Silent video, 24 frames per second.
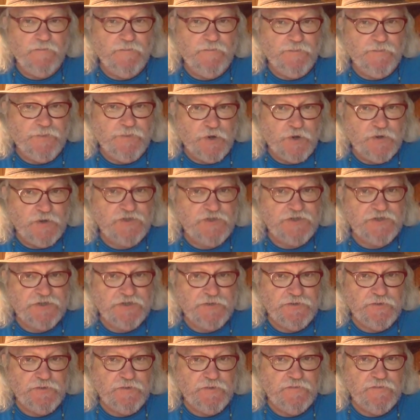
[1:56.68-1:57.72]
part
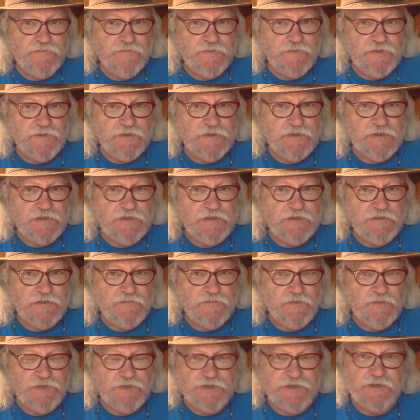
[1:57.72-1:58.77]
two,
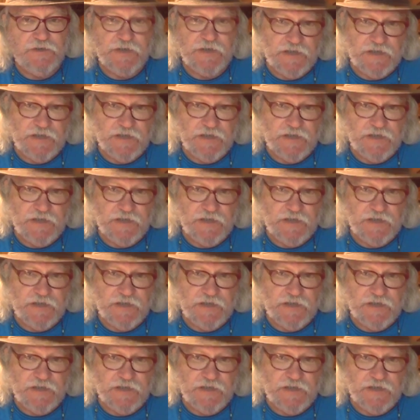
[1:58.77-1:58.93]
which I'll